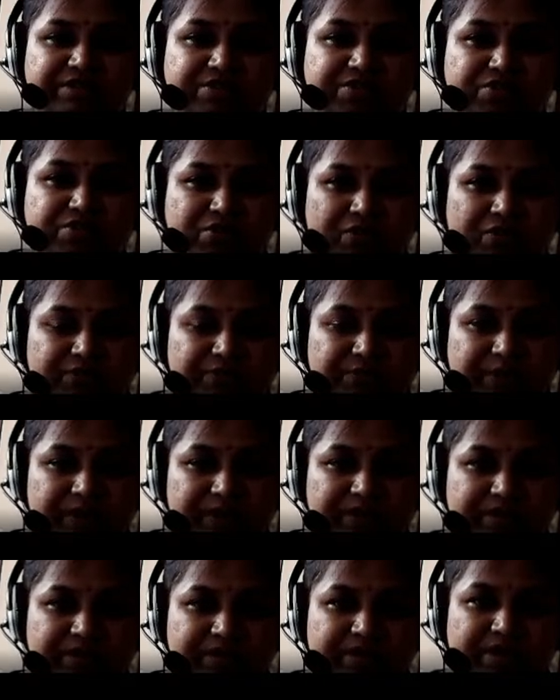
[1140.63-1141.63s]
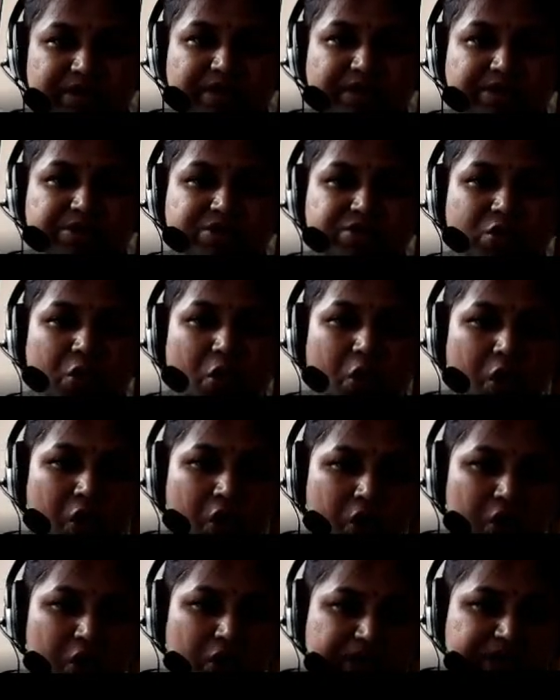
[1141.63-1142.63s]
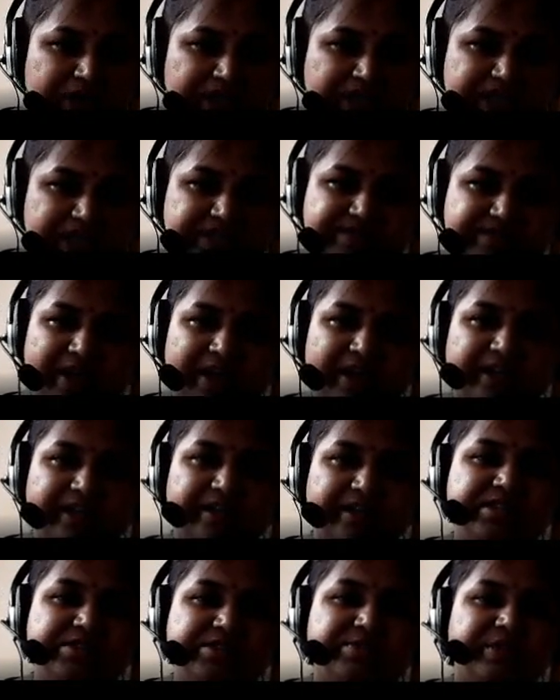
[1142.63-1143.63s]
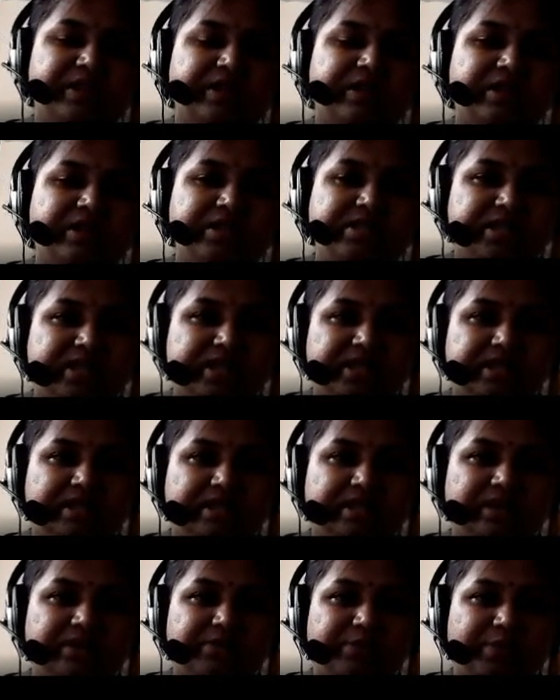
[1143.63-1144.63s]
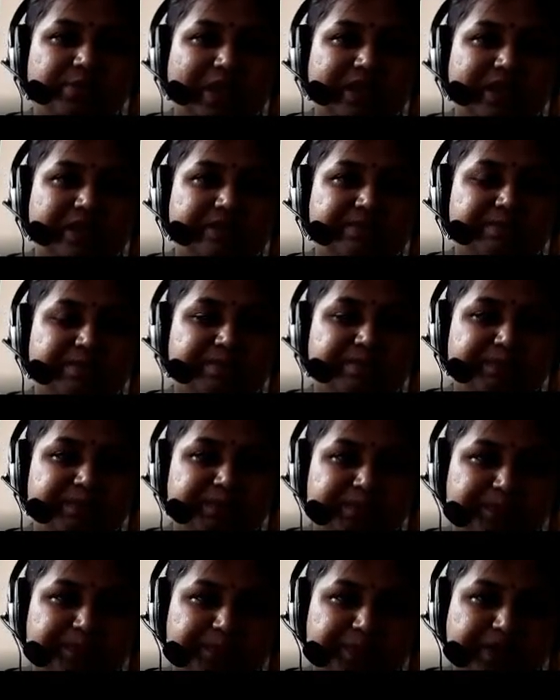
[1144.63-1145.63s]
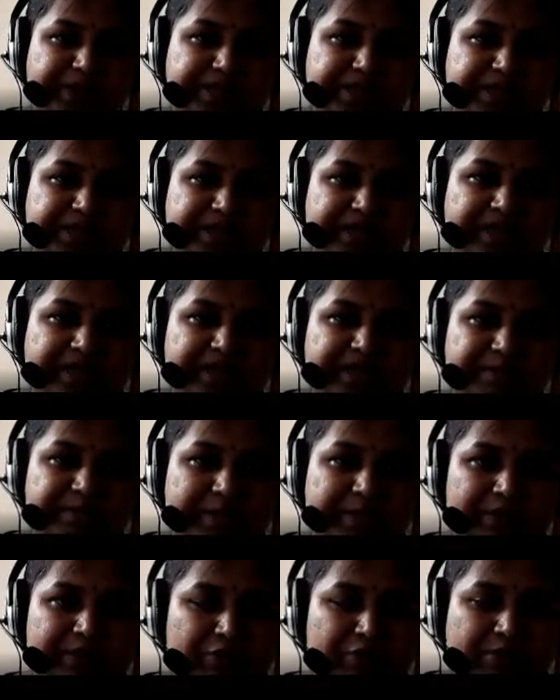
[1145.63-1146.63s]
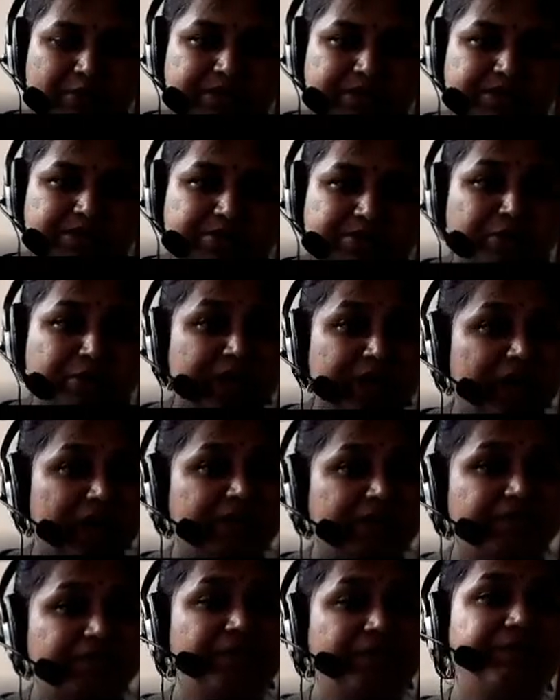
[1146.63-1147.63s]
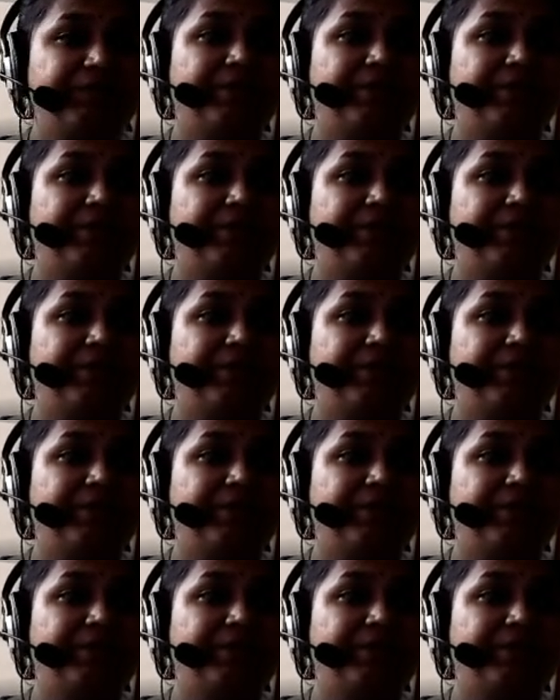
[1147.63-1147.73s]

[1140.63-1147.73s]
software. So all these factors were considered while considering the performance. So the network